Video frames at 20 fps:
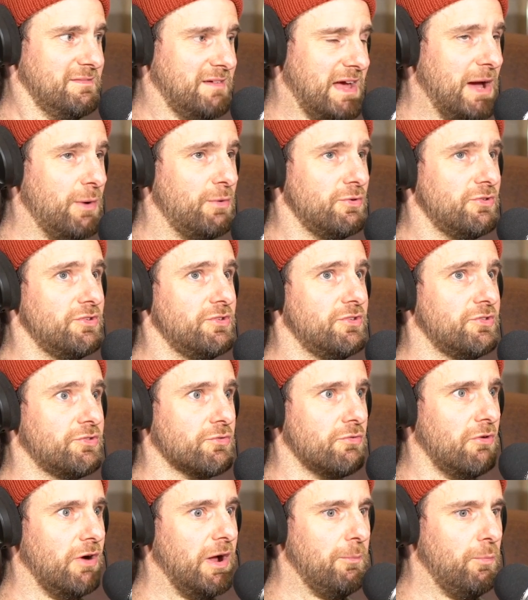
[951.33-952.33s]
How would you
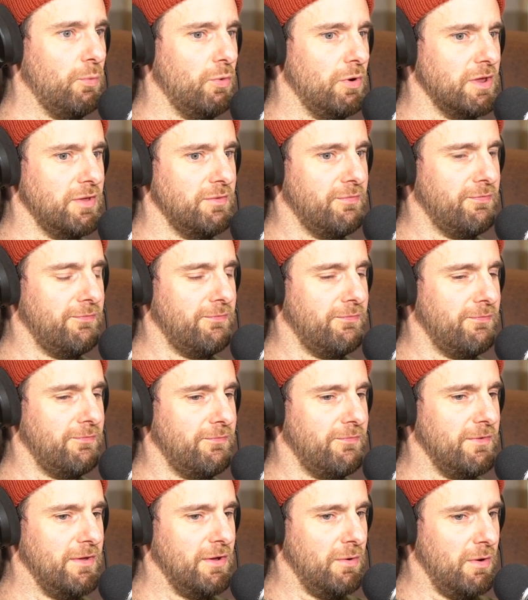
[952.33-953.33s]
describe what you
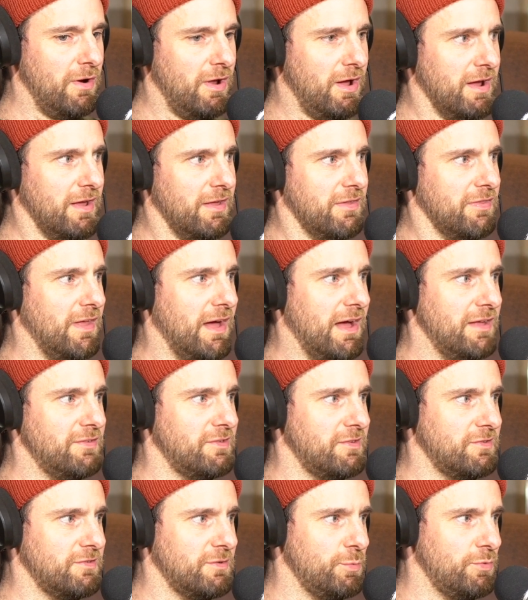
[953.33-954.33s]
feel like that
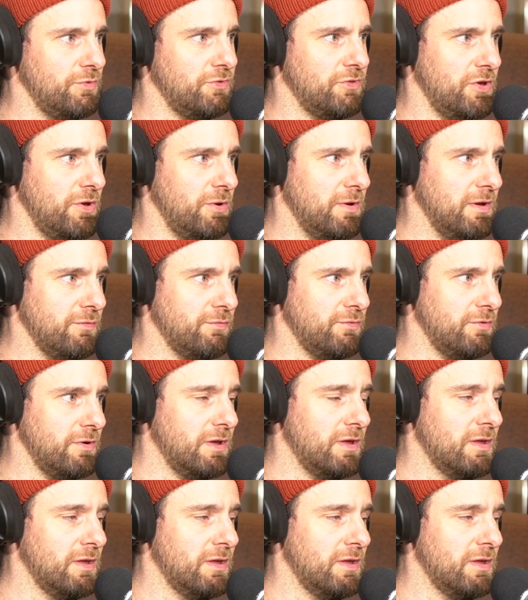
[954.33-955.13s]
system was doing for